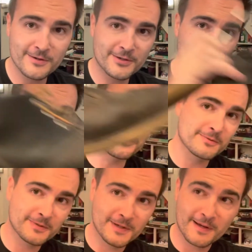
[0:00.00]
So
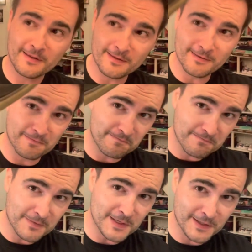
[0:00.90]

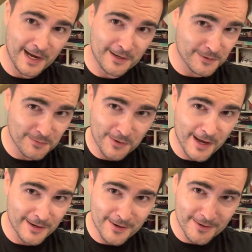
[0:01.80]
these cows were
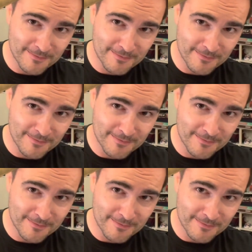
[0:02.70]
not all